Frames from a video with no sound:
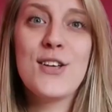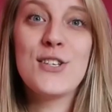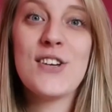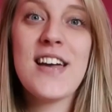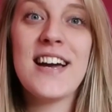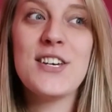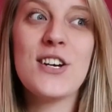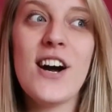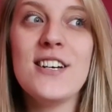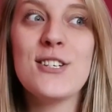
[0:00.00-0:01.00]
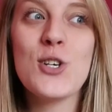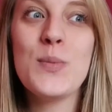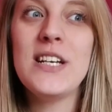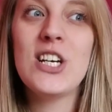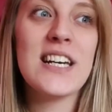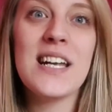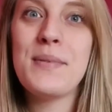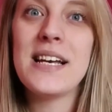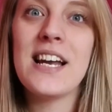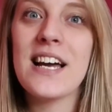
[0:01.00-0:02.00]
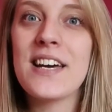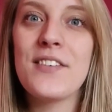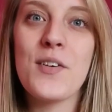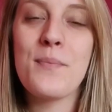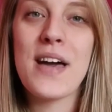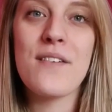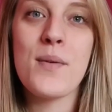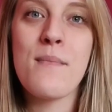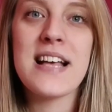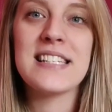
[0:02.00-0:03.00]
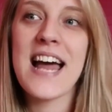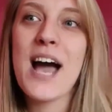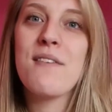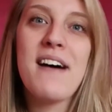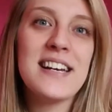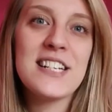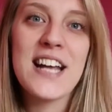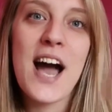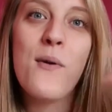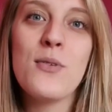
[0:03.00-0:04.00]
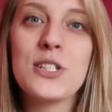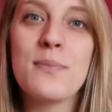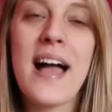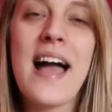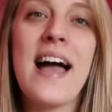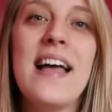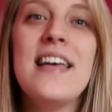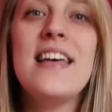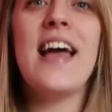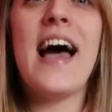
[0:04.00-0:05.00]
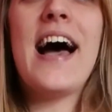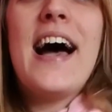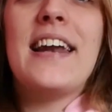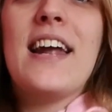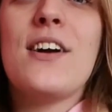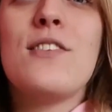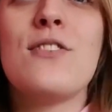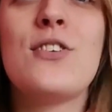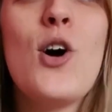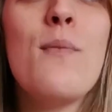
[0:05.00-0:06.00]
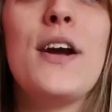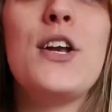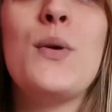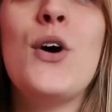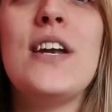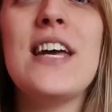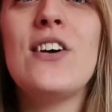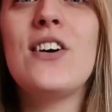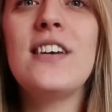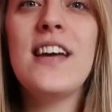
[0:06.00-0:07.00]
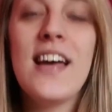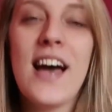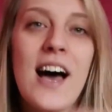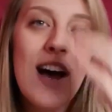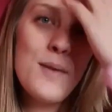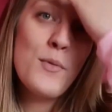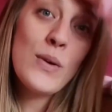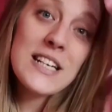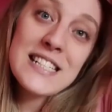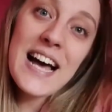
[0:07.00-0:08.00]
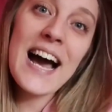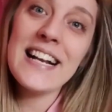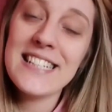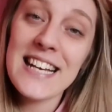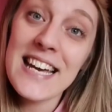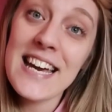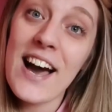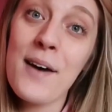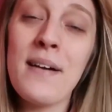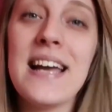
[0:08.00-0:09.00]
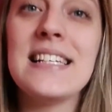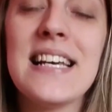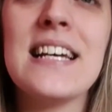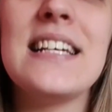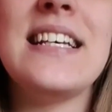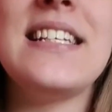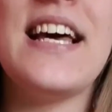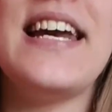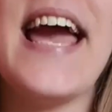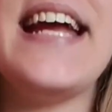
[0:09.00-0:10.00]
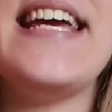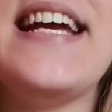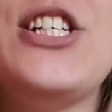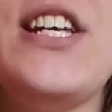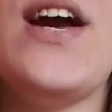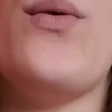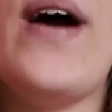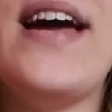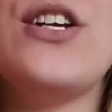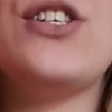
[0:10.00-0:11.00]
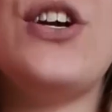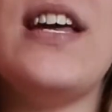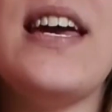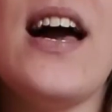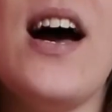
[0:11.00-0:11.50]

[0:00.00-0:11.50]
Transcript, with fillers: So yeah, you kind of saw me looking a bit of a mess now. I've had a shower, washed my hair, and got my new hoodie on, which is actually amazing because it's an ADHD awareness hoodie.